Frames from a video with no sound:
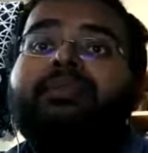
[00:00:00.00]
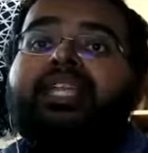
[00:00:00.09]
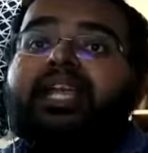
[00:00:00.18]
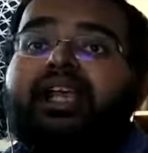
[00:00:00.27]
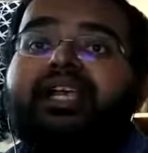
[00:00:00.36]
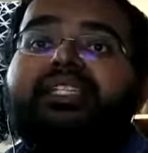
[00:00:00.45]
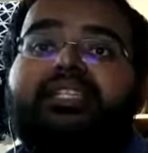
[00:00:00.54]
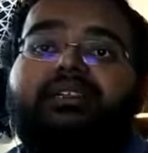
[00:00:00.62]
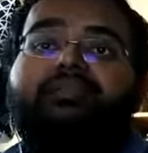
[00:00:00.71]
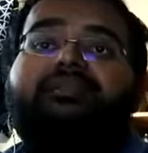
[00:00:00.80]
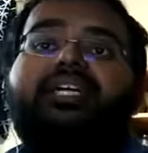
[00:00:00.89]

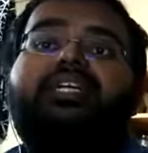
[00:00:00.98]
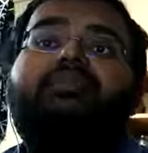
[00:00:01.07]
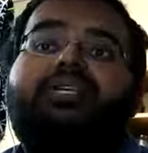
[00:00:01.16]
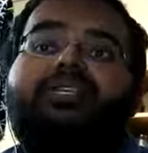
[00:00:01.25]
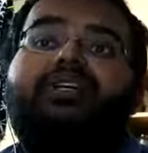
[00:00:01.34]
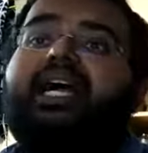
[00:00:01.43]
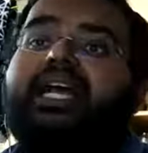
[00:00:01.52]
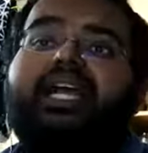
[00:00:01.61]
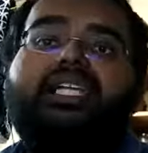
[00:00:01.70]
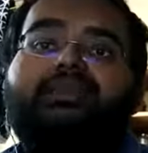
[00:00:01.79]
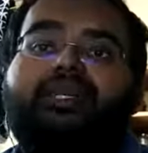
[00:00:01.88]
Excellent field emitter, high
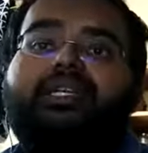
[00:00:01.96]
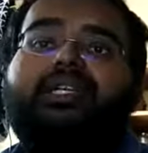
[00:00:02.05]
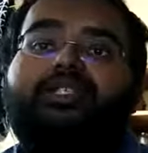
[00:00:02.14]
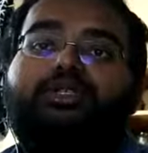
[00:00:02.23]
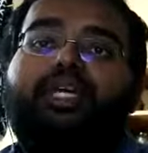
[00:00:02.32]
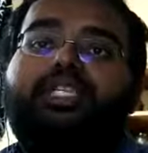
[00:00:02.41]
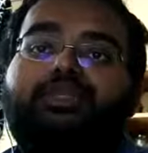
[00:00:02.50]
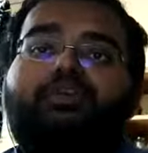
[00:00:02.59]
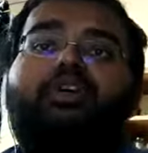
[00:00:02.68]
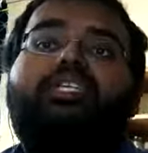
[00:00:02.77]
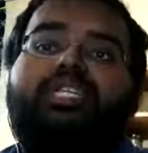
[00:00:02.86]
aspect ratio, and
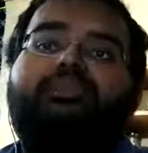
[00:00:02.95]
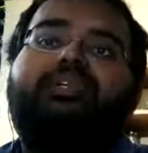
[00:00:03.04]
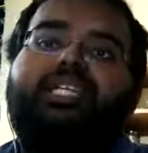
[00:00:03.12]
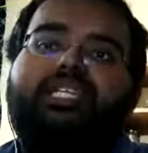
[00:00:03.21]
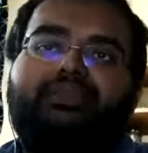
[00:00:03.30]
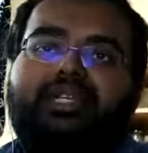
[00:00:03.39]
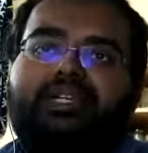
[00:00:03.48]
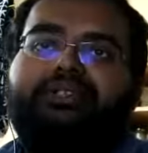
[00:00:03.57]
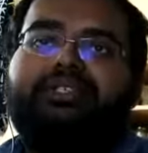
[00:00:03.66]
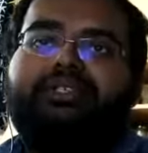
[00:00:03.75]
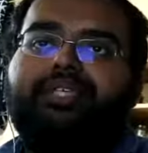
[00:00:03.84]
small tip radius for
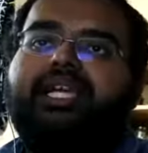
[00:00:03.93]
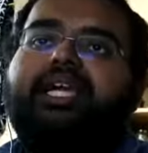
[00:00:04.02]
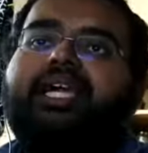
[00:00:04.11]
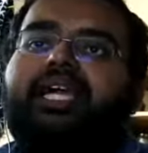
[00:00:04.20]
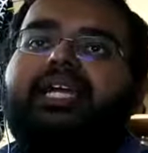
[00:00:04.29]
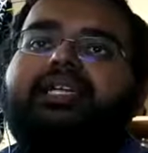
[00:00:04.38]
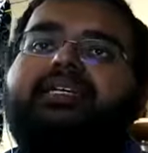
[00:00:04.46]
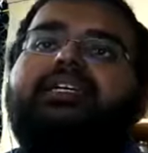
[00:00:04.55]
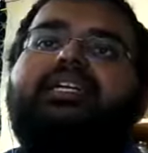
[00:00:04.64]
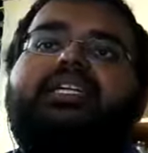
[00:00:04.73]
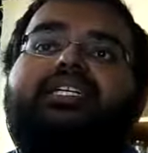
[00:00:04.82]
curvatures. Electrical
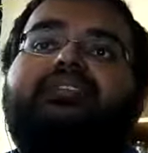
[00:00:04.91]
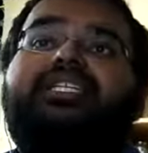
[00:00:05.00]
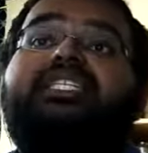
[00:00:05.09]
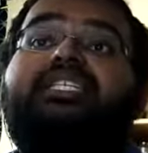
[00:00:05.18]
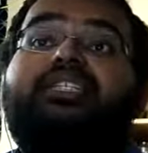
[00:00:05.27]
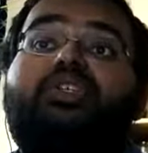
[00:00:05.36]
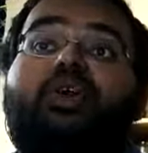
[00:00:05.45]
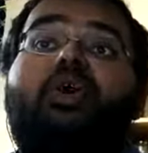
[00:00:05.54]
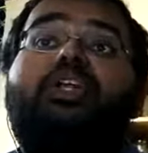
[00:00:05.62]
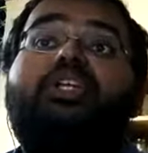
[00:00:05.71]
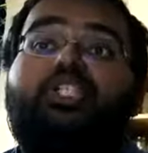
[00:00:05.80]
conductivity is 6
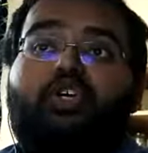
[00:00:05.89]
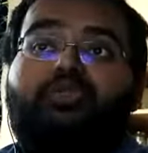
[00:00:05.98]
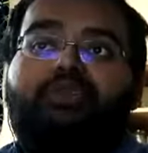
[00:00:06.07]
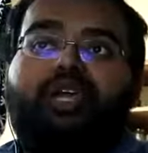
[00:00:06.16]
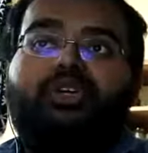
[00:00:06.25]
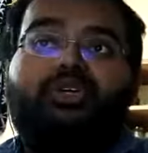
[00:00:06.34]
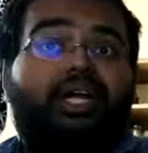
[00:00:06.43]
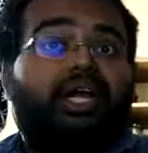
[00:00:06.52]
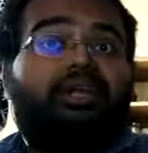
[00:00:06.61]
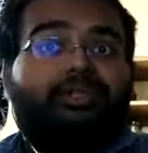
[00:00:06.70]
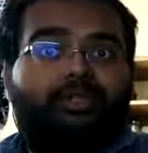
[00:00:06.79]
orders of the magnitude
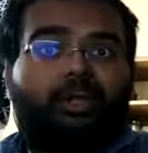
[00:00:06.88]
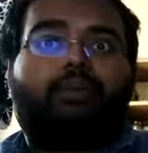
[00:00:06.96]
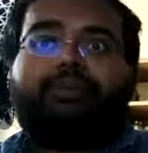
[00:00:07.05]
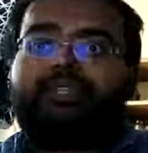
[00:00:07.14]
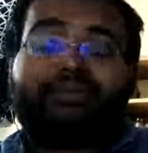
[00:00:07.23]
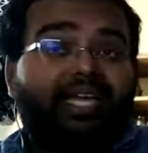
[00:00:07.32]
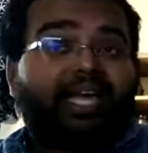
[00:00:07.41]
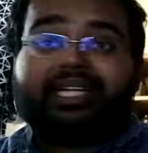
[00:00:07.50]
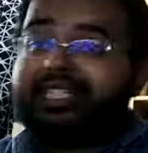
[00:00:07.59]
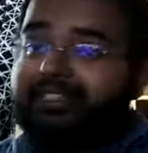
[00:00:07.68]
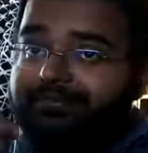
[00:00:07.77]
higher than copper. And
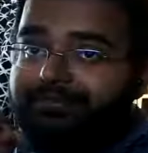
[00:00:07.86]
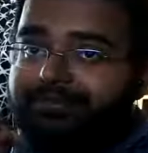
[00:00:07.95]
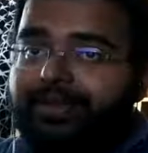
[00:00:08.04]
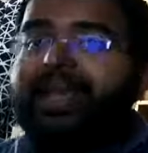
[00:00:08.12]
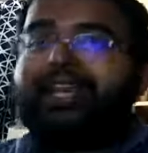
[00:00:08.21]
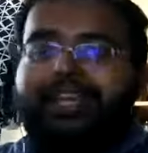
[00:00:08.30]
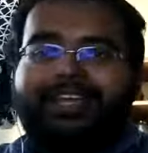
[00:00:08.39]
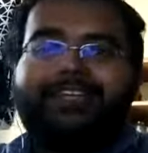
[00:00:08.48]
that is a very